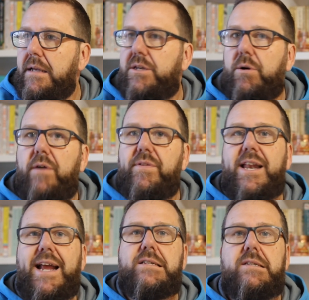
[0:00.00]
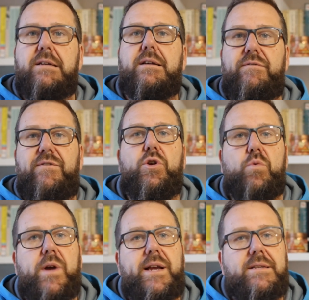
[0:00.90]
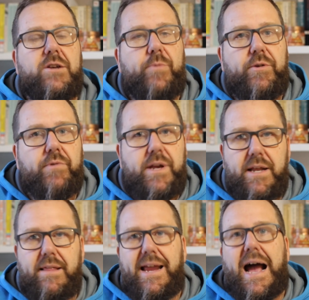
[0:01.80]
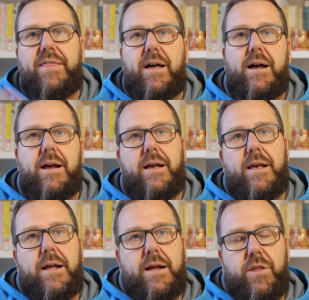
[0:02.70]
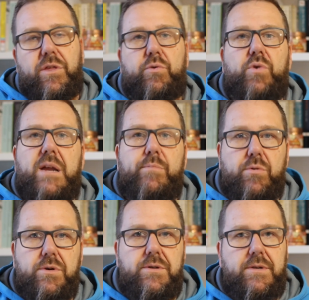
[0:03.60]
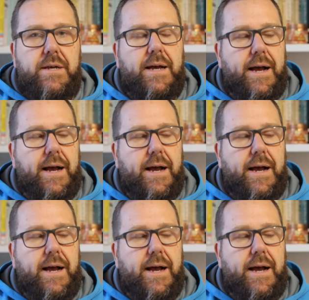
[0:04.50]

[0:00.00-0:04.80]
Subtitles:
So over the next few weeks I'll be reading the other three books,